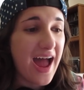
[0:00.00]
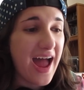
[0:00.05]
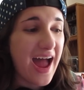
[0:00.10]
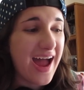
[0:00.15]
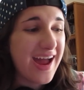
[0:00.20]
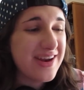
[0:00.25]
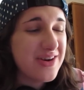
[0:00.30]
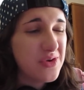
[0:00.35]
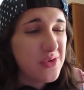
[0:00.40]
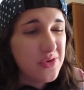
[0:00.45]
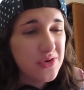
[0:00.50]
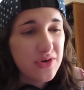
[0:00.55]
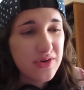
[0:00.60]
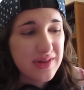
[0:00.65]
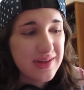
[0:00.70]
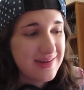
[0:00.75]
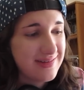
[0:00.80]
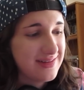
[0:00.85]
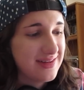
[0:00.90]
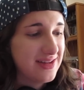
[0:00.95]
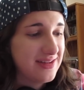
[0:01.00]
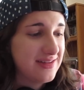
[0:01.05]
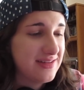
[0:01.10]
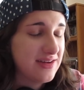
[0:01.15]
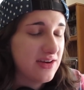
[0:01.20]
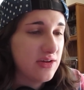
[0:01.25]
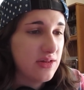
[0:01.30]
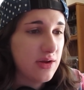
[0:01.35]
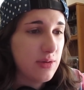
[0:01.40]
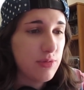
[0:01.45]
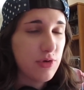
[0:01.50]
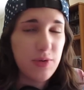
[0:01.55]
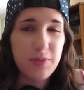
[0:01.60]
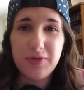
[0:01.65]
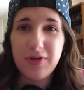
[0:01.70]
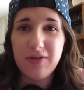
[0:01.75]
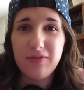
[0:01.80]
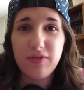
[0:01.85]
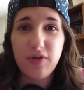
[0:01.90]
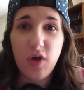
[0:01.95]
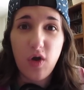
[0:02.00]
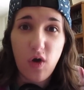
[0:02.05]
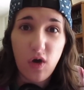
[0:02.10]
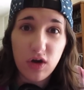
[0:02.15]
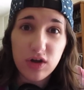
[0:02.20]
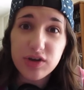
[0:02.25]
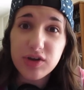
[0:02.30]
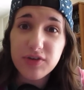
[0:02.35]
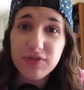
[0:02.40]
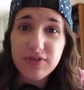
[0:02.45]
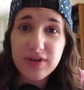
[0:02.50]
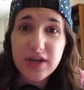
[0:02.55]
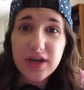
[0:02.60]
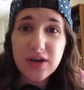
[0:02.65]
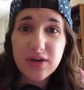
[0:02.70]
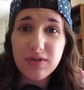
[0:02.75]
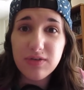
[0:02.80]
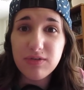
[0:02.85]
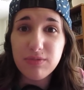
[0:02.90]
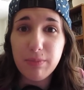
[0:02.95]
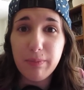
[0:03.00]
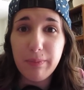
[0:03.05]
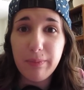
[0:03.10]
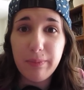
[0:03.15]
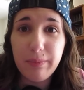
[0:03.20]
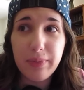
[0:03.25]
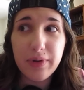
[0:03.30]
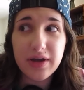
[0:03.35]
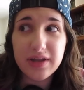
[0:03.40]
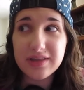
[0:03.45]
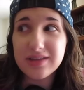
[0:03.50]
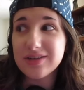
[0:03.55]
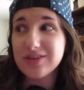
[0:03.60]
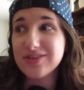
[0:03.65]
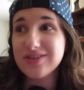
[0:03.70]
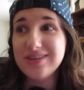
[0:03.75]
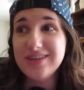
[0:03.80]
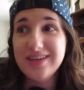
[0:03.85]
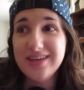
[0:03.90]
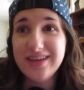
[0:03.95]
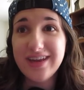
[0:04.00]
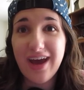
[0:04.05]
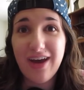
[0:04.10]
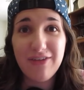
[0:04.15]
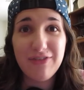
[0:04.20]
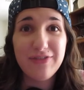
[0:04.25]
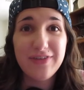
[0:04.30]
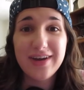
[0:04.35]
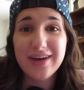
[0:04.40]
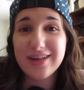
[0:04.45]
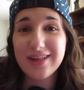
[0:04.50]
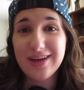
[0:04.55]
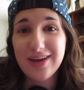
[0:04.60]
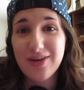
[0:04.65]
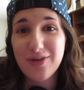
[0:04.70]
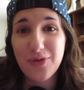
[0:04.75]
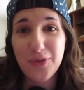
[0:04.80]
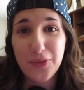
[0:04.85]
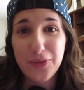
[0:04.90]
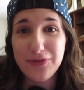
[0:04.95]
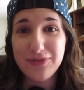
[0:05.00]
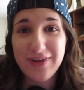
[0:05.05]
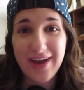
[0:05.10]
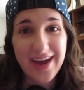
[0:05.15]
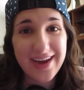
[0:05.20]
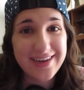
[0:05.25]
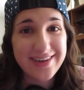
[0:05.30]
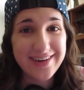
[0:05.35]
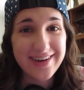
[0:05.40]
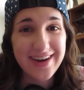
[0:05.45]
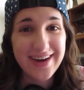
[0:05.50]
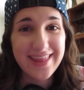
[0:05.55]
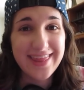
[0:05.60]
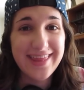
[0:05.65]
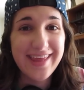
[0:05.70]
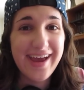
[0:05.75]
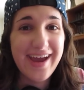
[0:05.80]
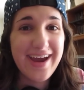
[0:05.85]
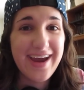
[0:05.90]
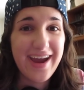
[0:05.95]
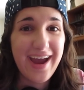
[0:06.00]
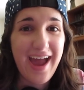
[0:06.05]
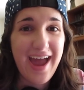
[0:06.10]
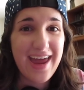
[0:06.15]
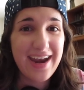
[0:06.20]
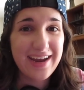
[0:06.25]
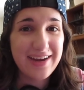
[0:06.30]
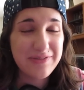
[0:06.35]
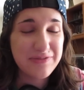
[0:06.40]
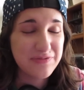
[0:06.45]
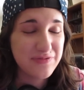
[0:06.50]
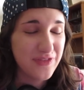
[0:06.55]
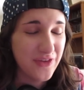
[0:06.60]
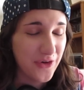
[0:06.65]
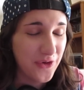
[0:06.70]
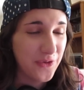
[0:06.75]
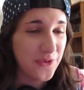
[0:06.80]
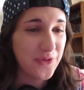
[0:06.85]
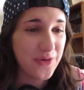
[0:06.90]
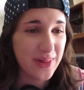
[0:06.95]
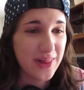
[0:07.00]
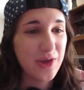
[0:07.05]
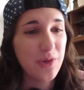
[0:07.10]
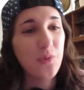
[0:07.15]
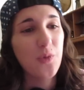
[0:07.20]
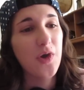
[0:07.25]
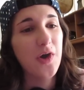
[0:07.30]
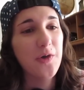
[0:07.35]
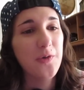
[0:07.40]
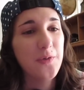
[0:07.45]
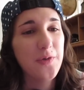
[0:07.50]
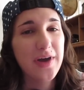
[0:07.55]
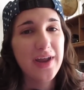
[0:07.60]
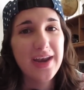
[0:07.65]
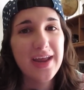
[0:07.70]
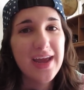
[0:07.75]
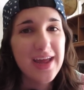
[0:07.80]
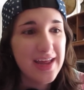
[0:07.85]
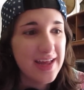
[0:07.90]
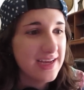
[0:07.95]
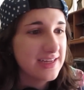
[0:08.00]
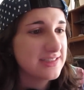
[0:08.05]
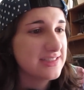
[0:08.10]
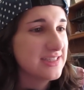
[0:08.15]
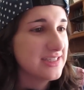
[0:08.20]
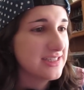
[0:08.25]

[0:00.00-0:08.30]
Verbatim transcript: I don't know that it's necessarily appropriate for all your videos, but there's definitely a cool factor in there, and I totally want one. It's